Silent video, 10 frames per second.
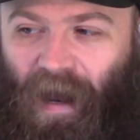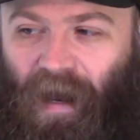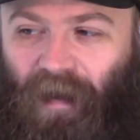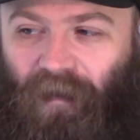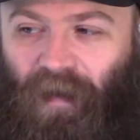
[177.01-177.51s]

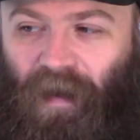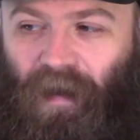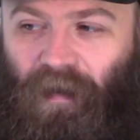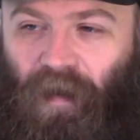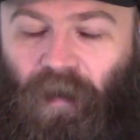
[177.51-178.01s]

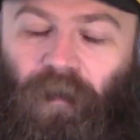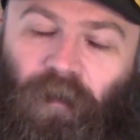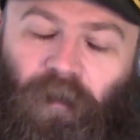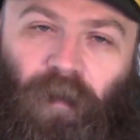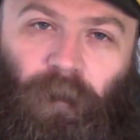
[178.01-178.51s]
18
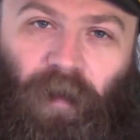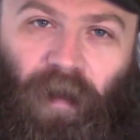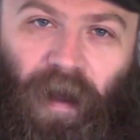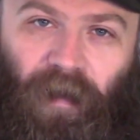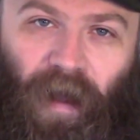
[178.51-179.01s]
years or
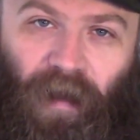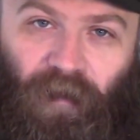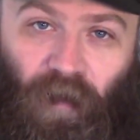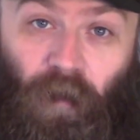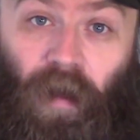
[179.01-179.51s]
something like
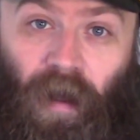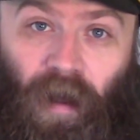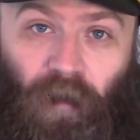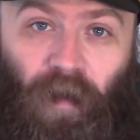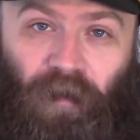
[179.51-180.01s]
that, so
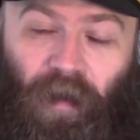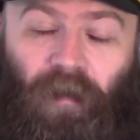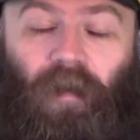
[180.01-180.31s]
crazy.